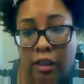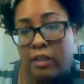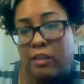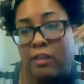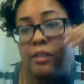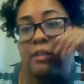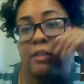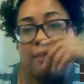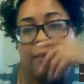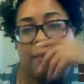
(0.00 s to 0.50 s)

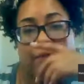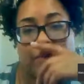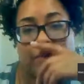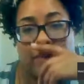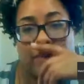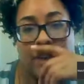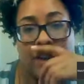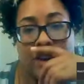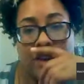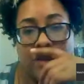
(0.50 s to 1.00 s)
because,
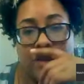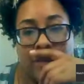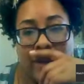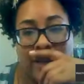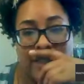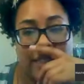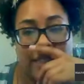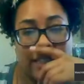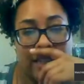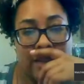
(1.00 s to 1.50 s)

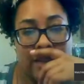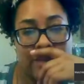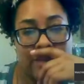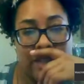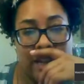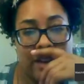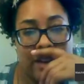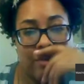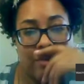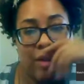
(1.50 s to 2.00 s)
basically he was
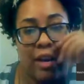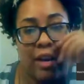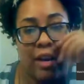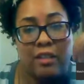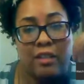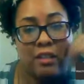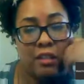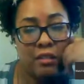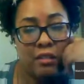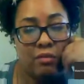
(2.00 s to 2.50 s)
getting
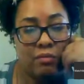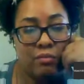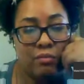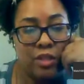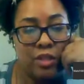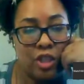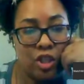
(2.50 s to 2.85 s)
ready to